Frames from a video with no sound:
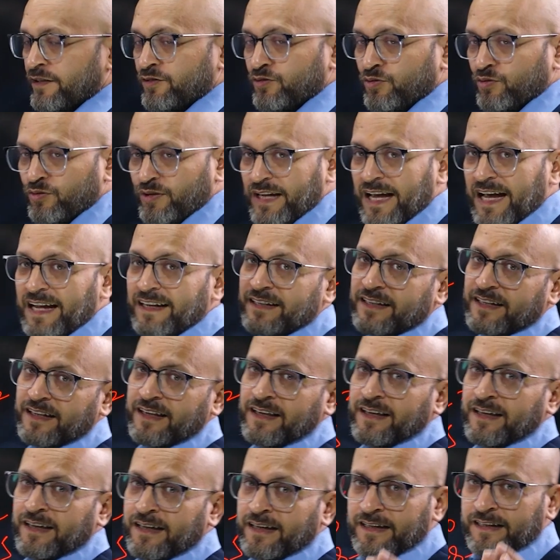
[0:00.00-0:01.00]
you get
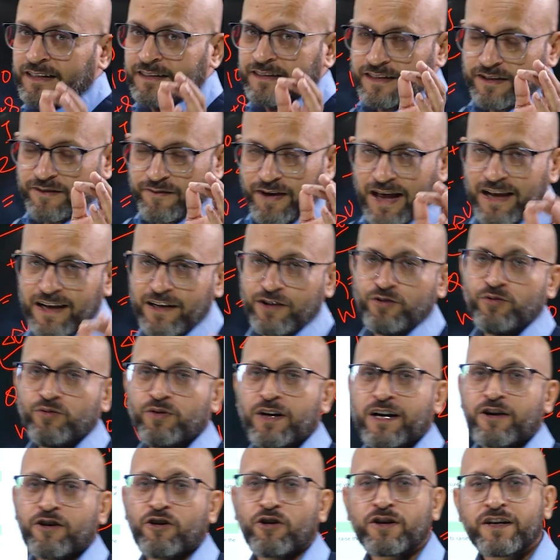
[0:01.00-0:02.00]
the value
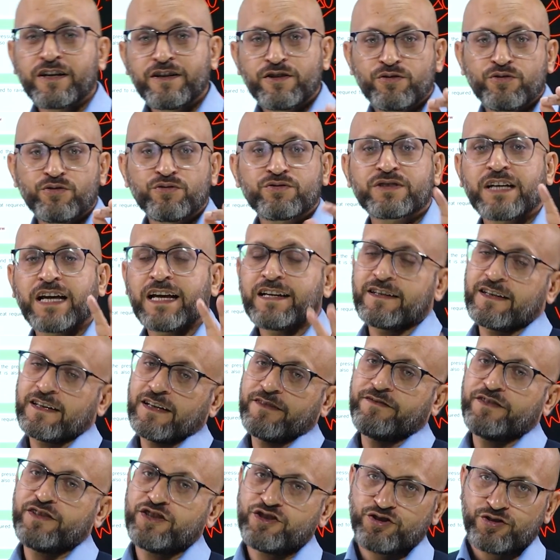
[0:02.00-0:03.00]
according to sign
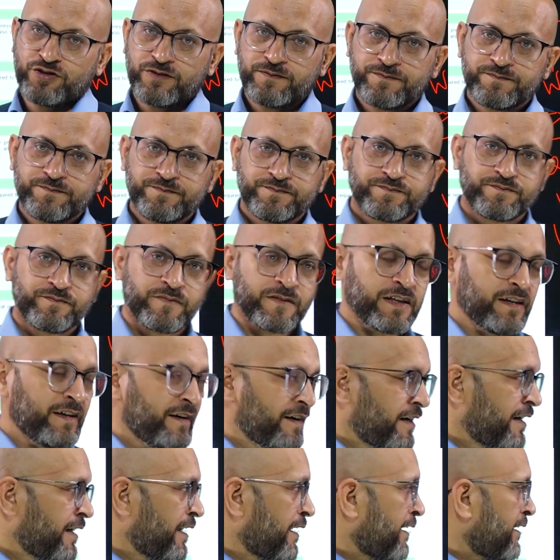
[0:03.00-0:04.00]
convention.
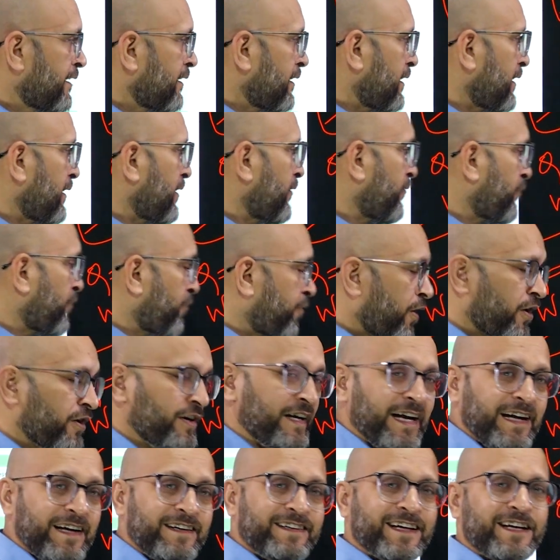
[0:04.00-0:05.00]
For
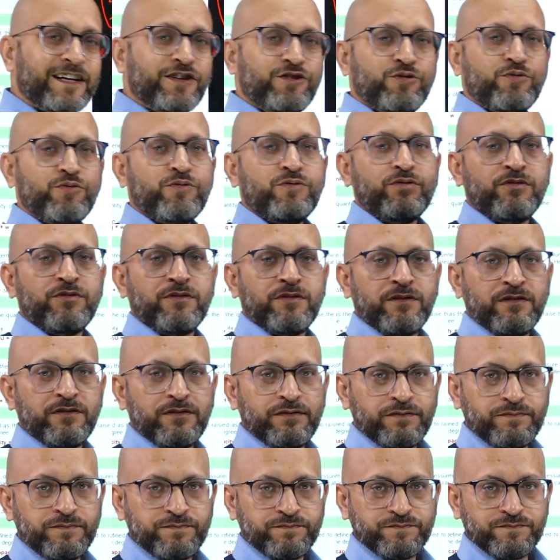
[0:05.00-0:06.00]
delta U,
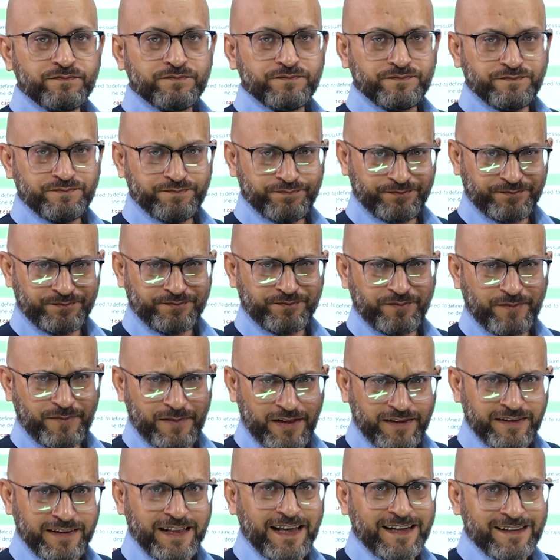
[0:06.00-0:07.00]

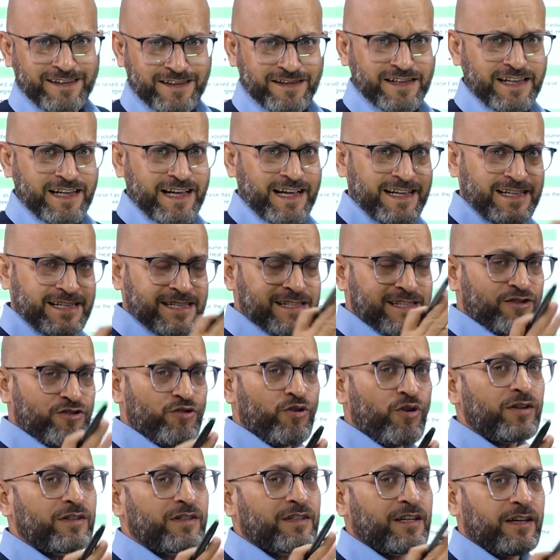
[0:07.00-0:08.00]
there is
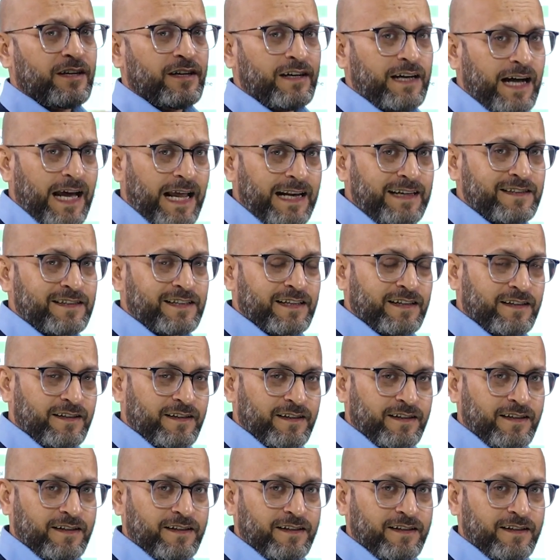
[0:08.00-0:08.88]
not anything